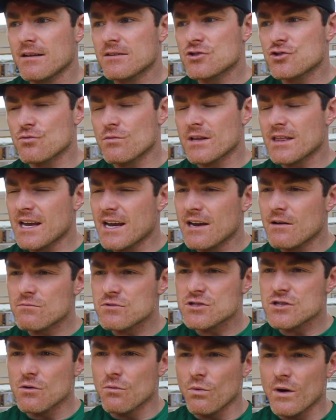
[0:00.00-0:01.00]
Do I think it
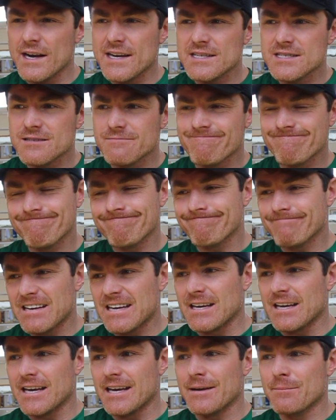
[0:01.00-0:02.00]
was the weight?
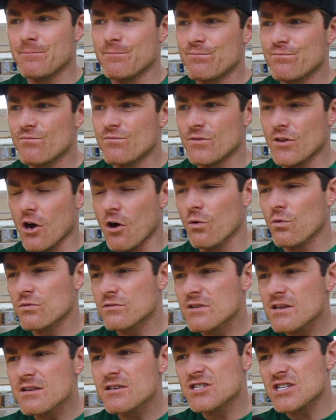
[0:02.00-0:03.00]
Um, no,
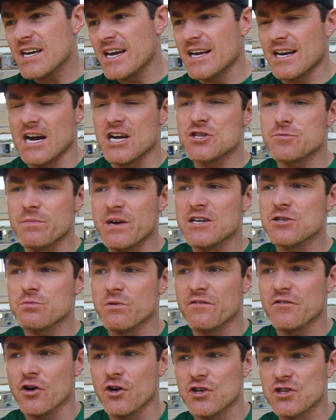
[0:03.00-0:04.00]
certain aspects
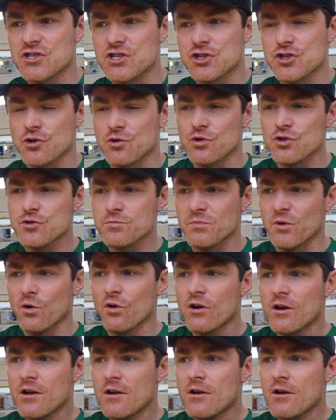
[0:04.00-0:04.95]
we've got to discuss, but